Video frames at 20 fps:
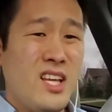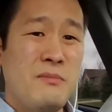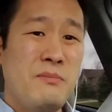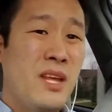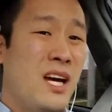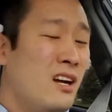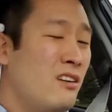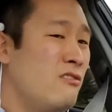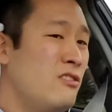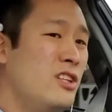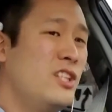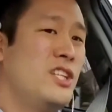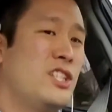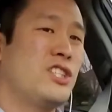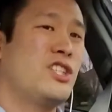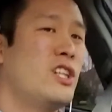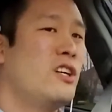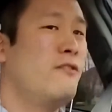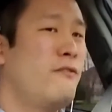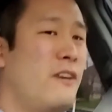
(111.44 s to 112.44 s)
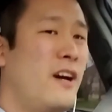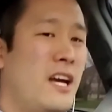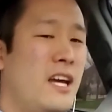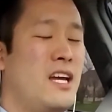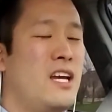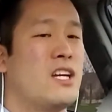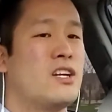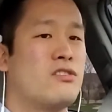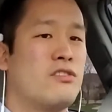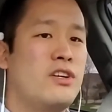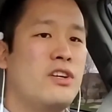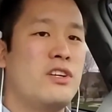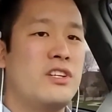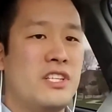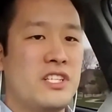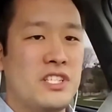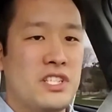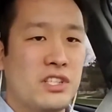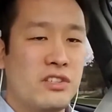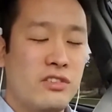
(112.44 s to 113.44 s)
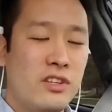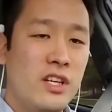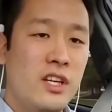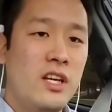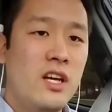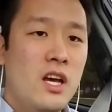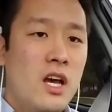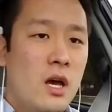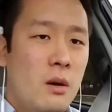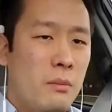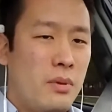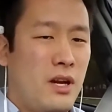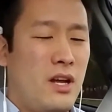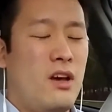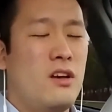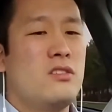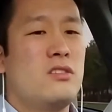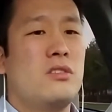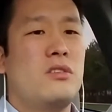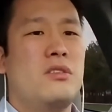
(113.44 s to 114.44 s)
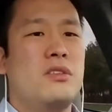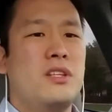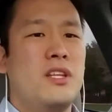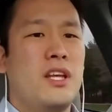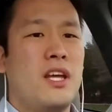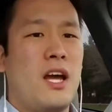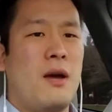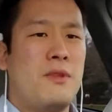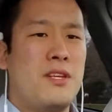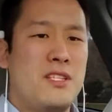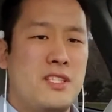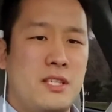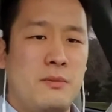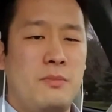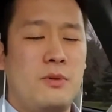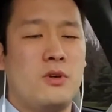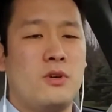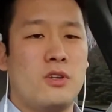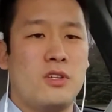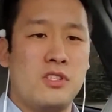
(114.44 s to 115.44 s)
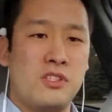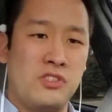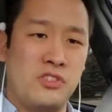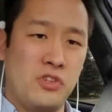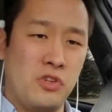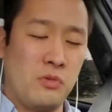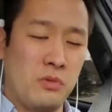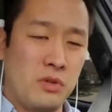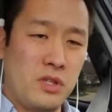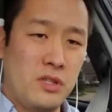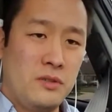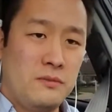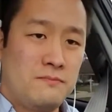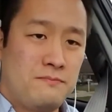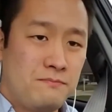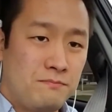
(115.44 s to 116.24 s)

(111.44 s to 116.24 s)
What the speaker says: not really sure if I agree or disagree, but I also don't think I'm the typical consumer.